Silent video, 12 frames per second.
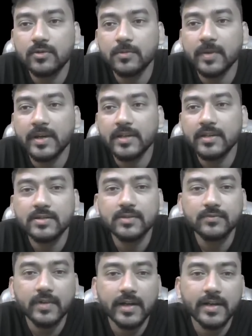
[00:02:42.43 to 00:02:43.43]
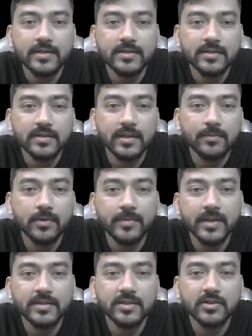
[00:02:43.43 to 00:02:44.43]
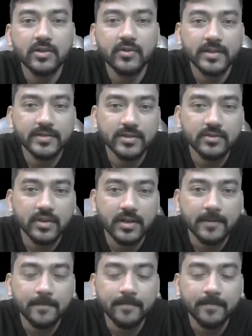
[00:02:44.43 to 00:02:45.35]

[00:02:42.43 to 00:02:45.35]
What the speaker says: 2 pi is defined as f of x is equal to x square,